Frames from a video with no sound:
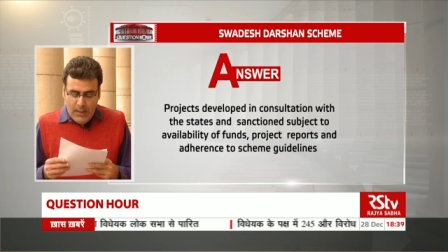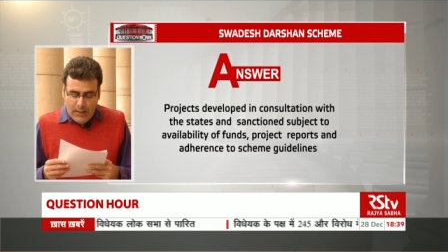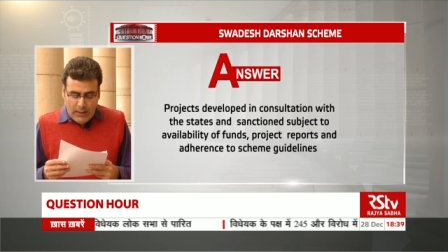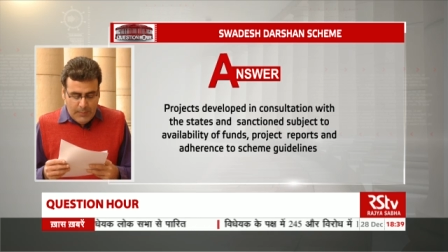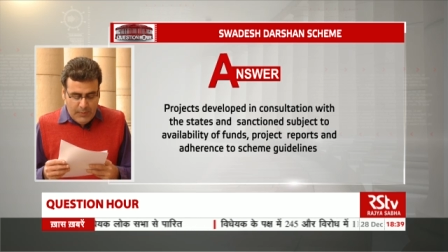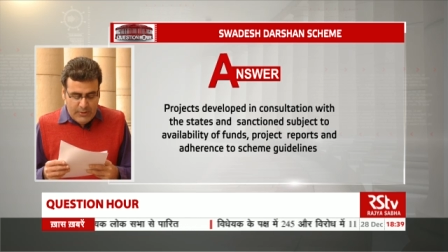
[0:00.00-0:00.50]

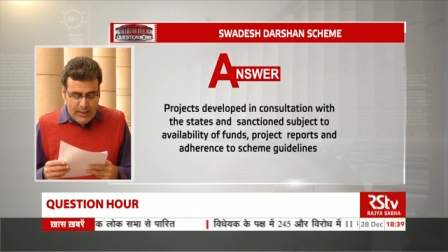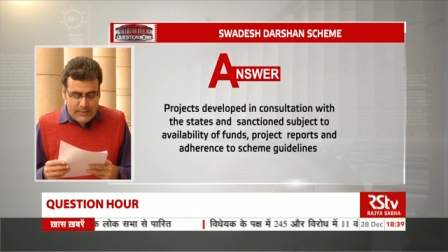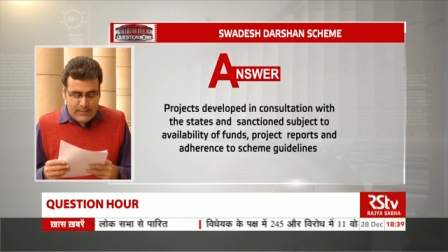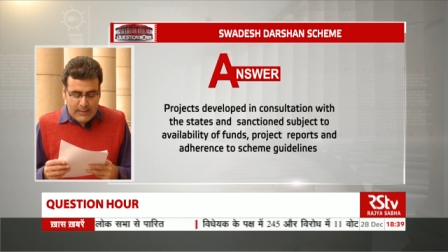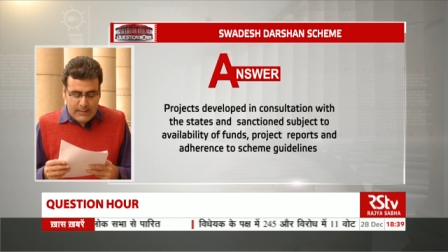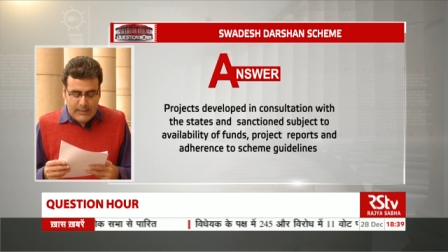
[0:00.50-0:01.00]
Now, the
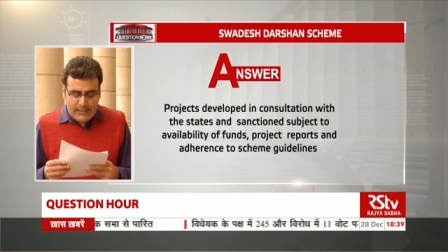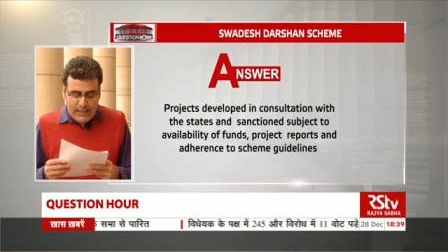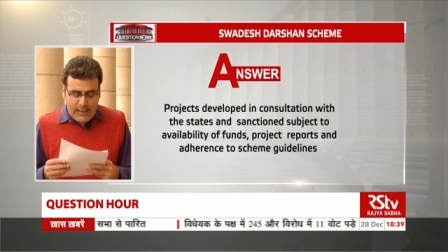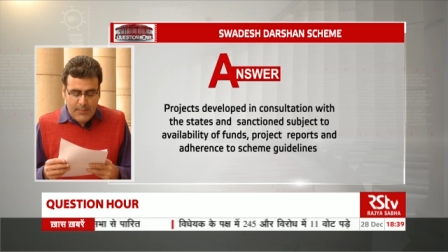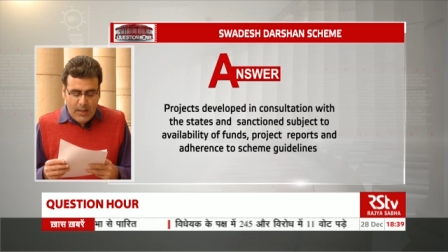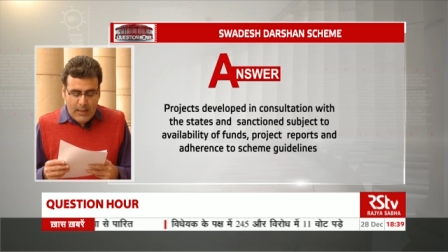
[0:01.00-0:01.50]
projects under the
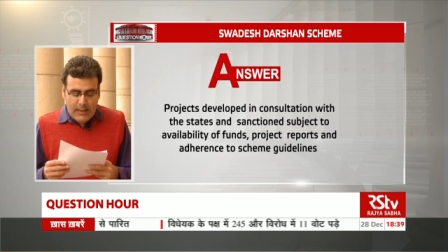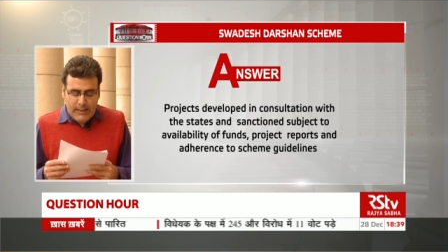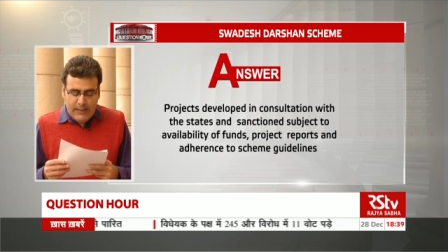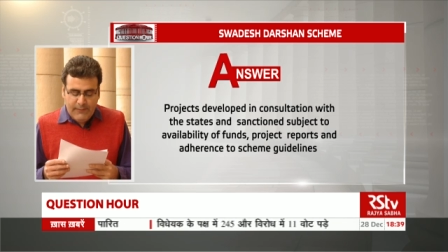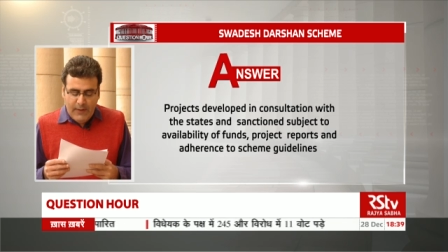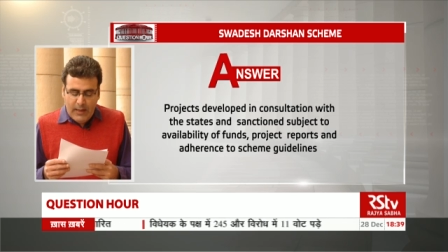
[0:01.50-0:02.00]
scheme are
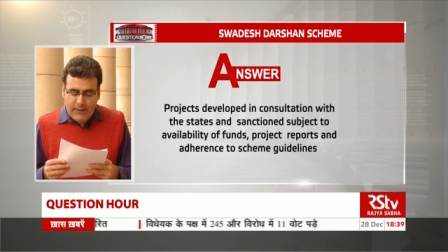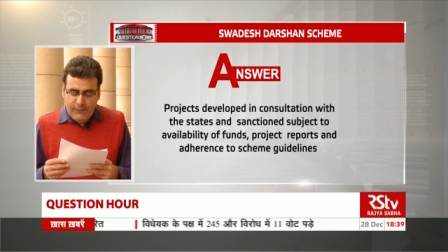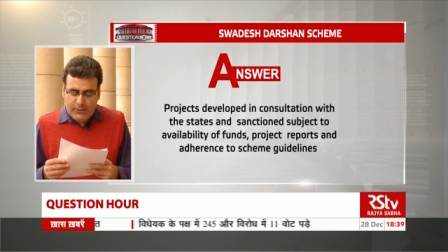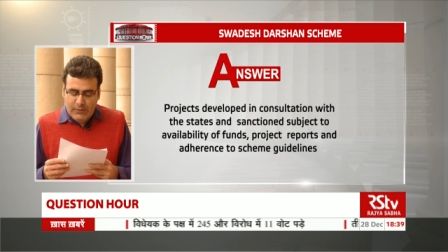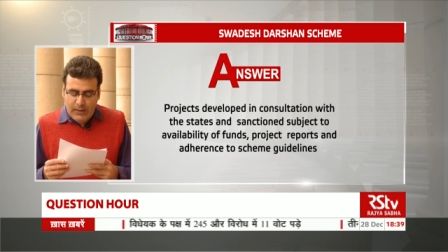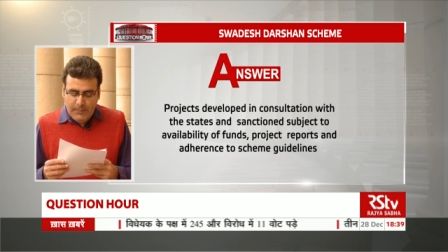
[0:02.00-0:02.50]
identified
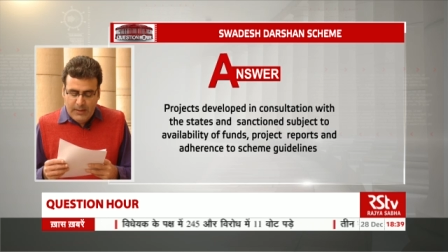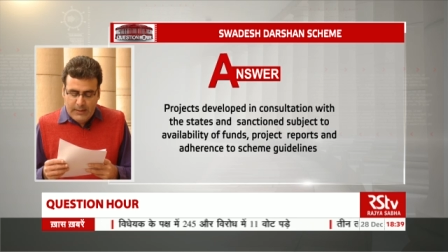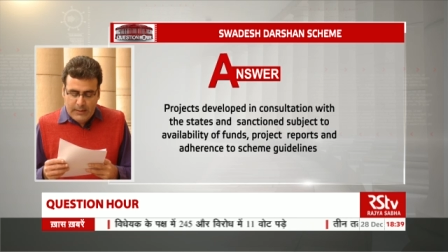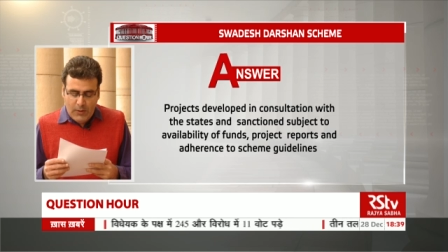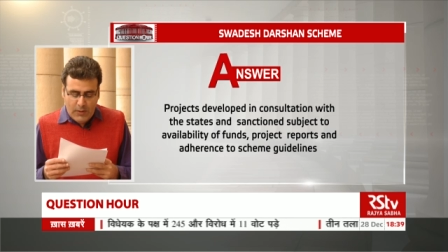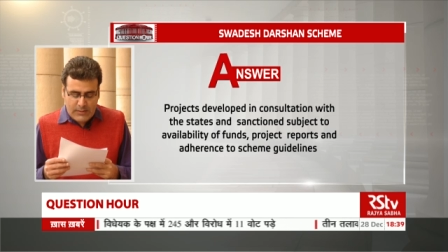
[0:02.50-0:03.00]
for development
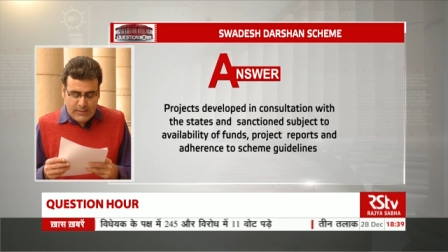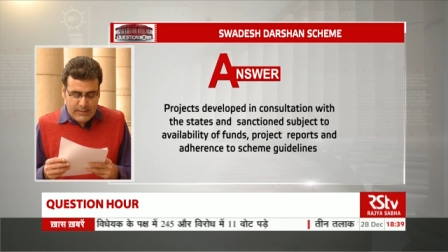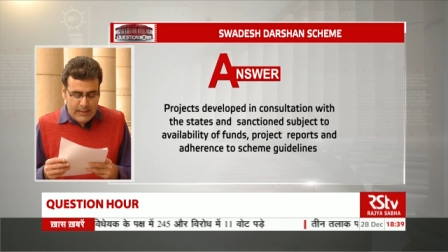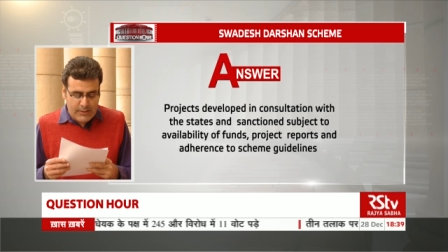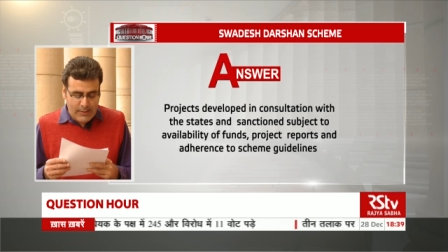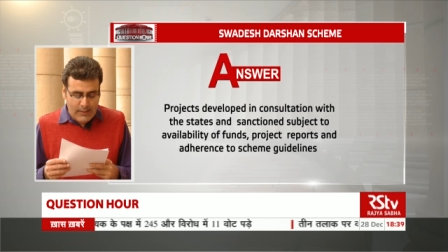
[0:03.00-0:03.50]
in
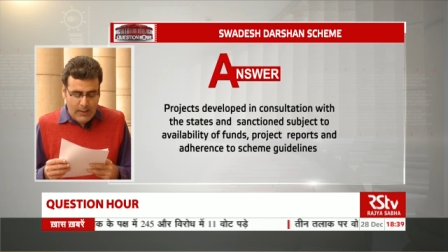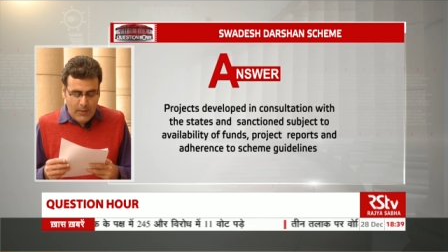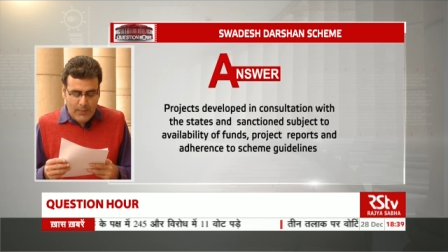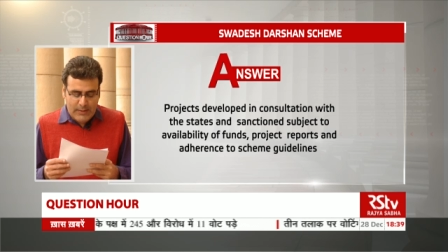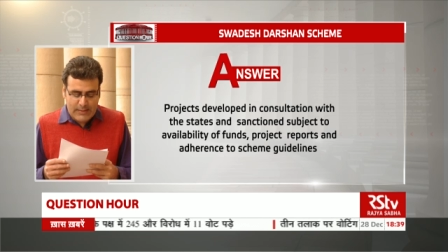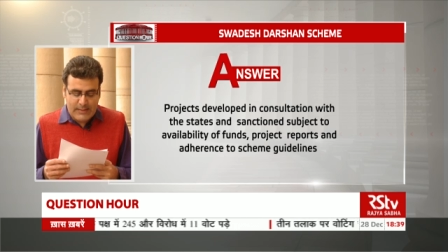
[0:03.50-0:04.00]
consultation uh,
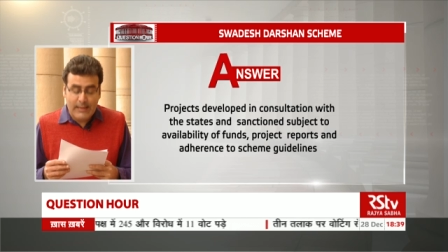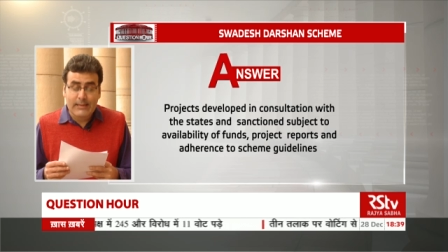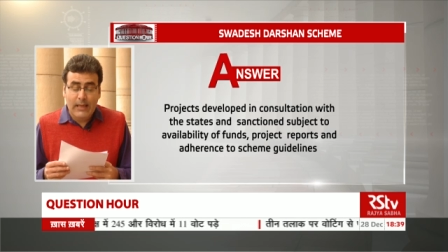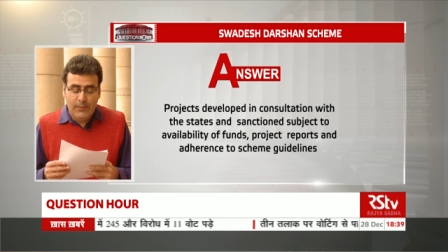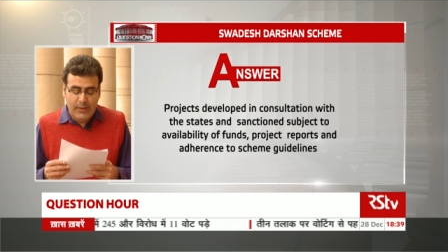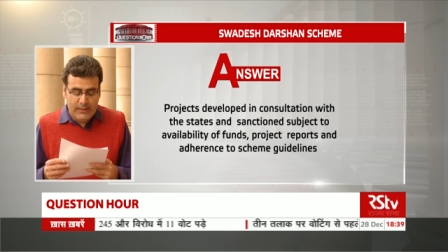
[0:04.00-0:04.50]
with the state
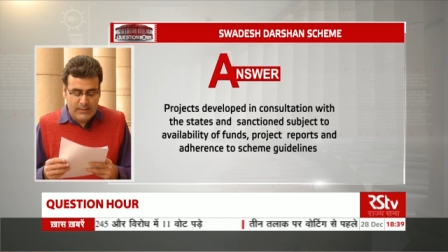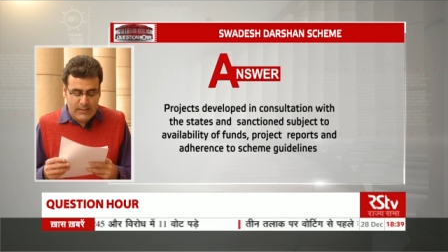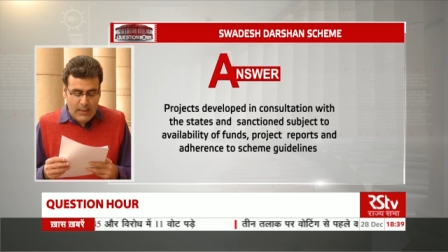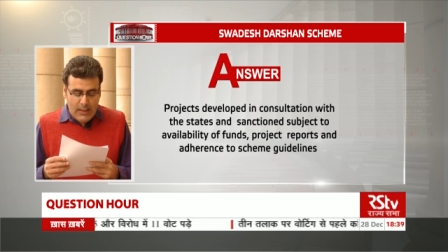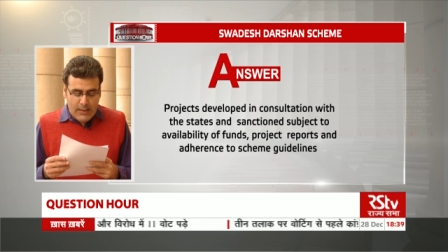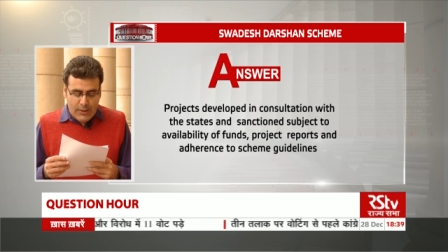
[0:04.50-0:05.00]
governments,